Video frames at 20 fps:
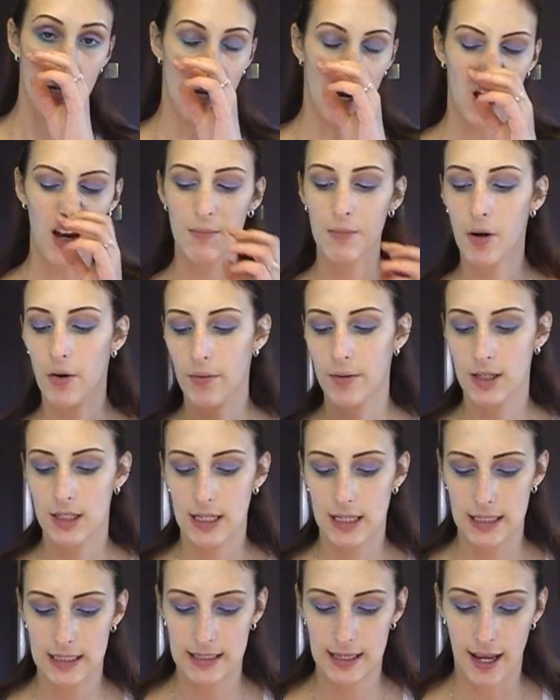I'm going
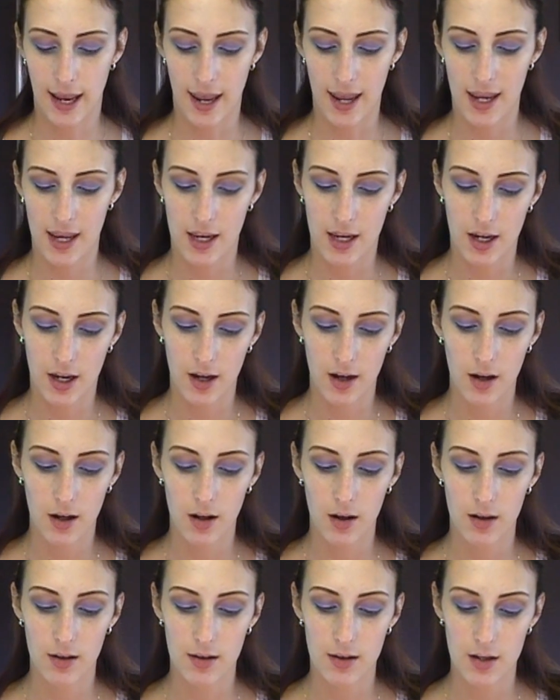to take
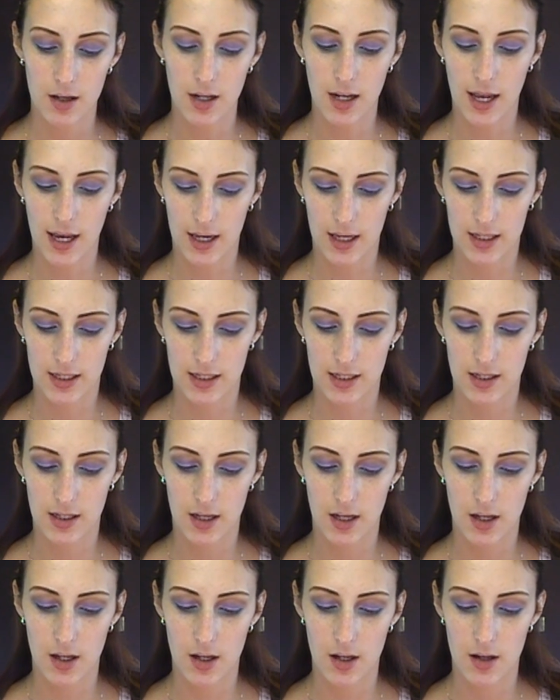NYX's
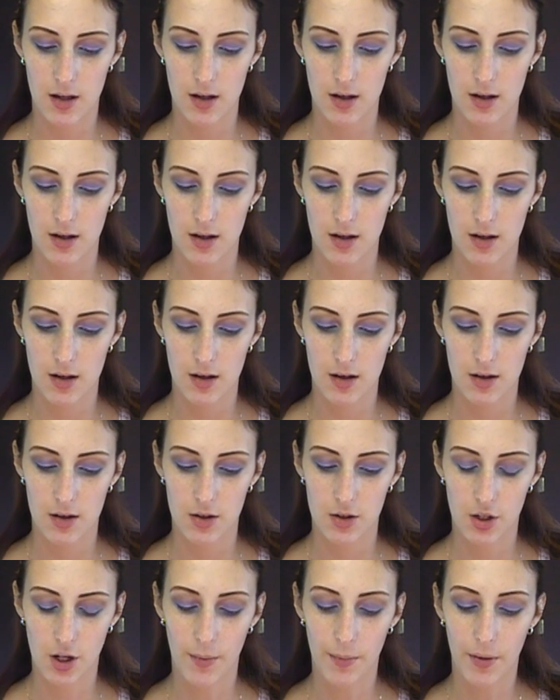
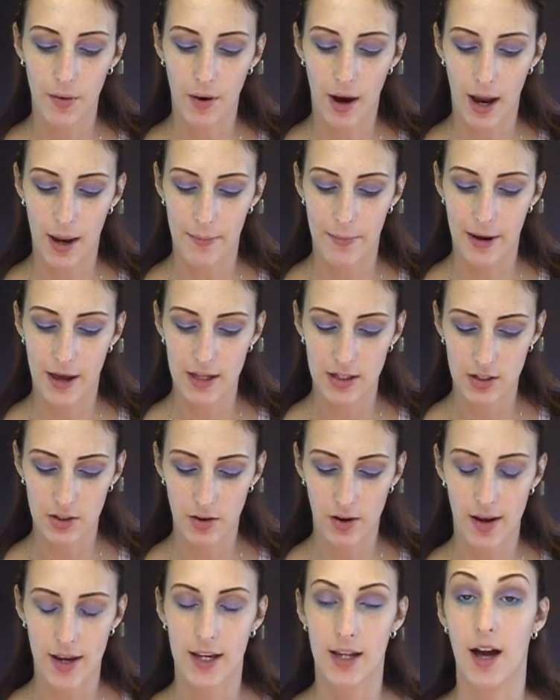Jumbo Eye
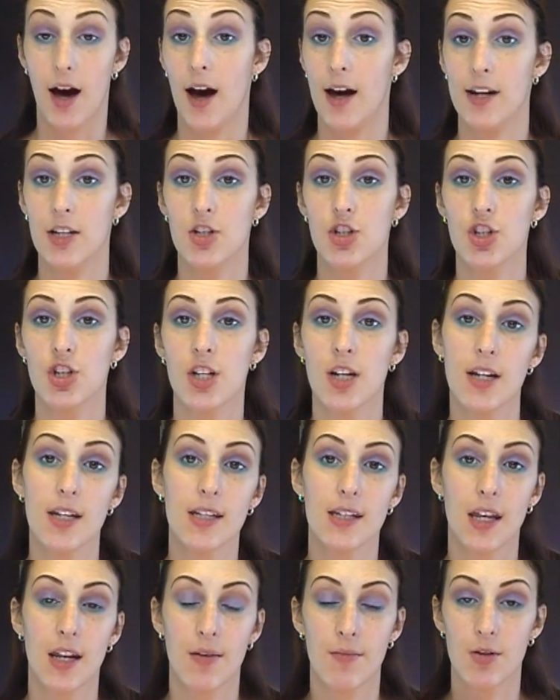Pencil and Cottage
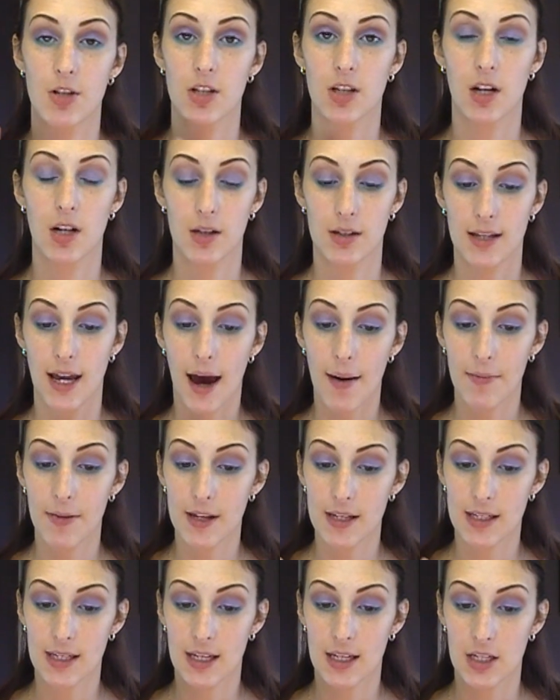Cheese, and I'm just going to dab
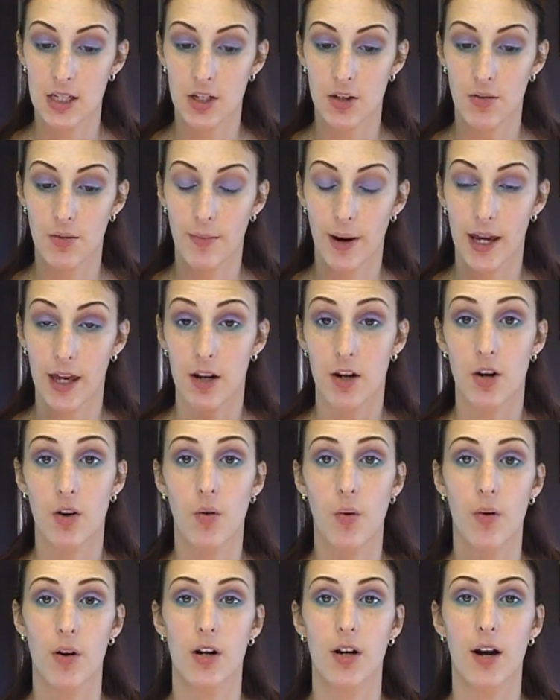this into my inner
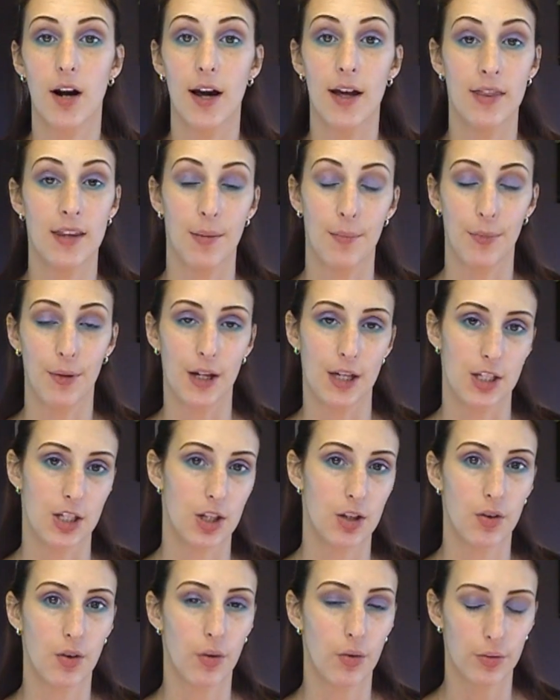corner and then place
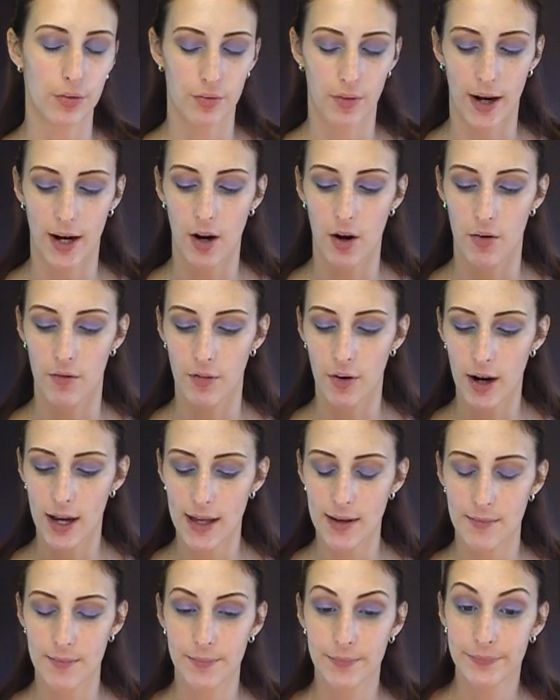the gold right over
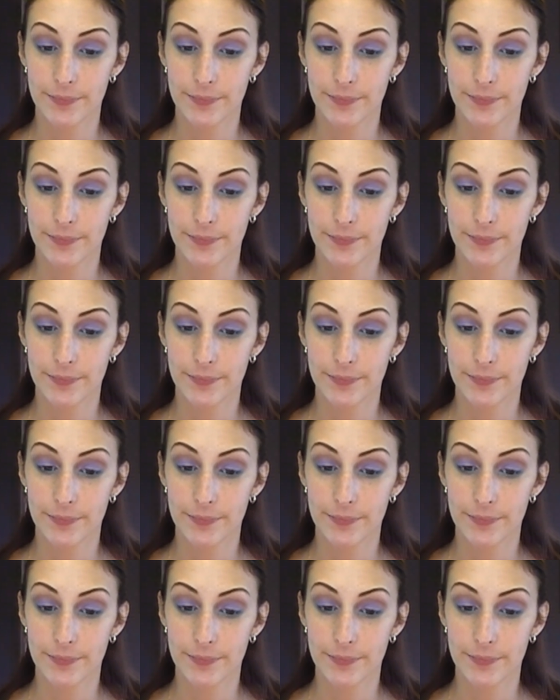it.